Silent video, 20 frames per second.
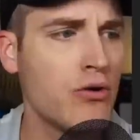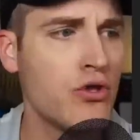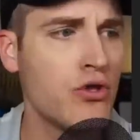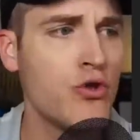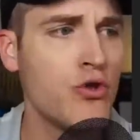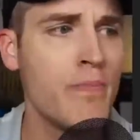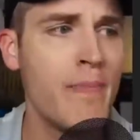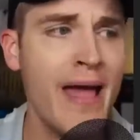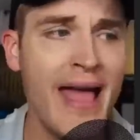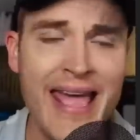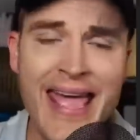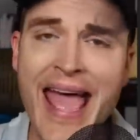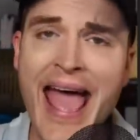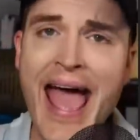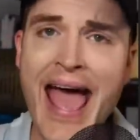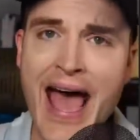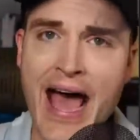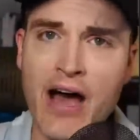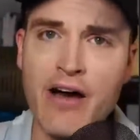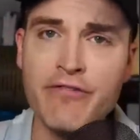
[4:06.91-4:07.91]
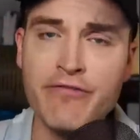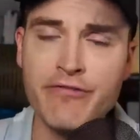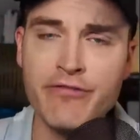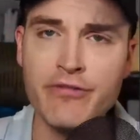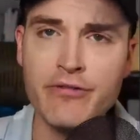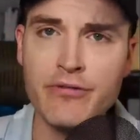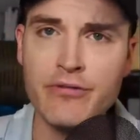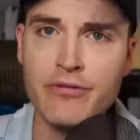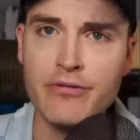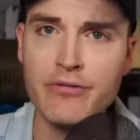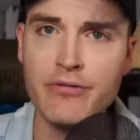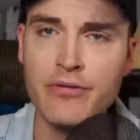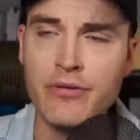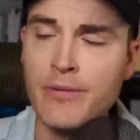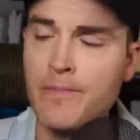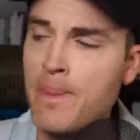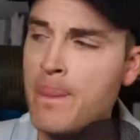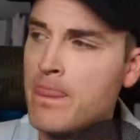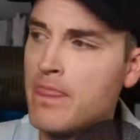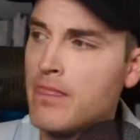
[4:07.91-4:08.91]
you may have
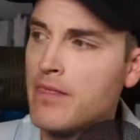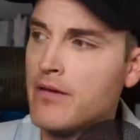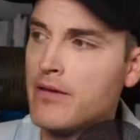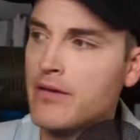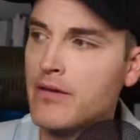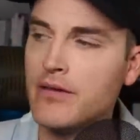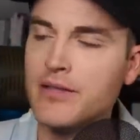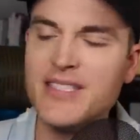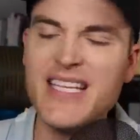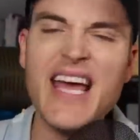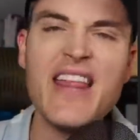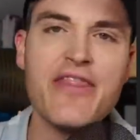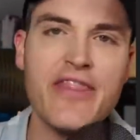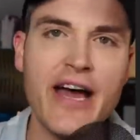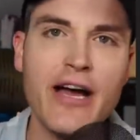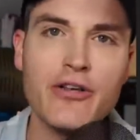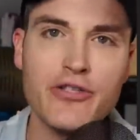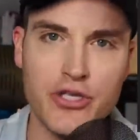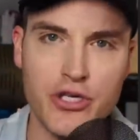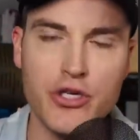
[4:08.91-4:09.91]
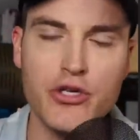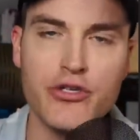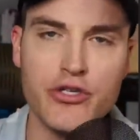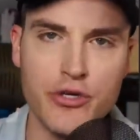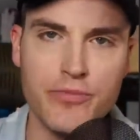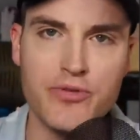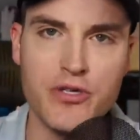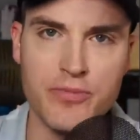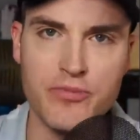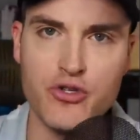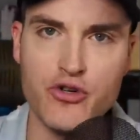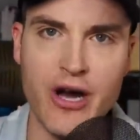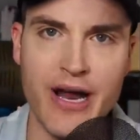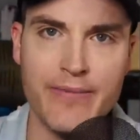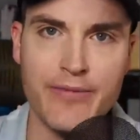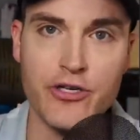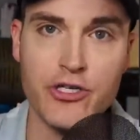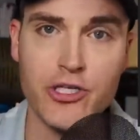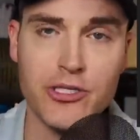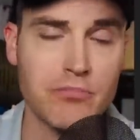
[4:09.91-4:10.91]
10,000 YouTube
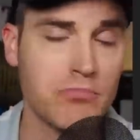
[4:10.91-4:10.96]
subscribers.